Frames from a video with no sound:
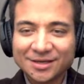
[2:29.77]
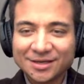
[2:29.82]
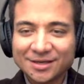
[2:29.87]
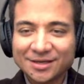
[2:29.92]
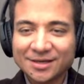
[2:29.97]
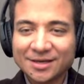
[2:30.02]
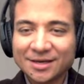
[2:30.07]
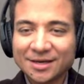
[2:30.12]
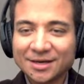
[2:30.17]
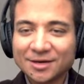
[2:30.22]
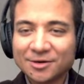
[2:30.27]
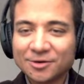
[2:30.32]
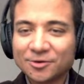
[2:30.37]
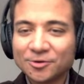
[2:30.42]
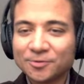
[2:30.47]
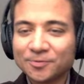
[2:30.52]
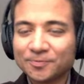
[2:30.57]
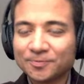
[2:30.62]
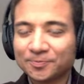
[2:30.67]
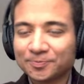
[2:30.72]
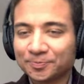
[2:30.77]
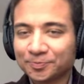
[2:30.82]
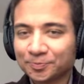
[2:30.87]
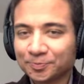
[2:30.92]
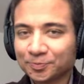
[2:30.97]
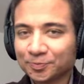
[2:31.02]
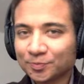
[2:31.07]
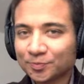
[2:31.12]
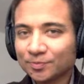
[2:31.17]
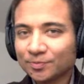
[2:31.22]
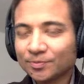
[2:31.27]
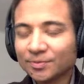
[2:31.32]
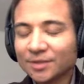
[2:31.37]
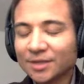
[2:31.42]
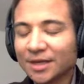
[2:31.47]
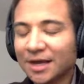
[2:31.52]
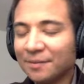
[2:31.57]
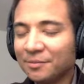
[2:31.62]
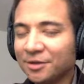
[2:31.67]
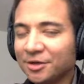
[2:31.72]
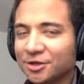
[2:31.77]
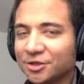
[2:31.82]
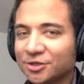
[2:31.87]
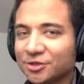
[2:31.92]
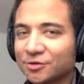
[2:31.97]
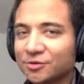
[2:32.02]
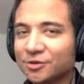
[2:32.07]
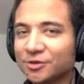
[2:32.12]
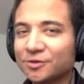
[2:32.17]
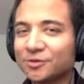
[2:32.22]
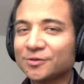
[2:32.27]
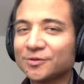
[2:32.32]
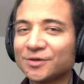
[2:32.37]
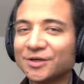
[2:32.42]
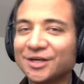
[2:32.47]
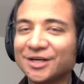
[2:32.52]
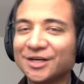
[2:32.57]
Now, I'm going to show you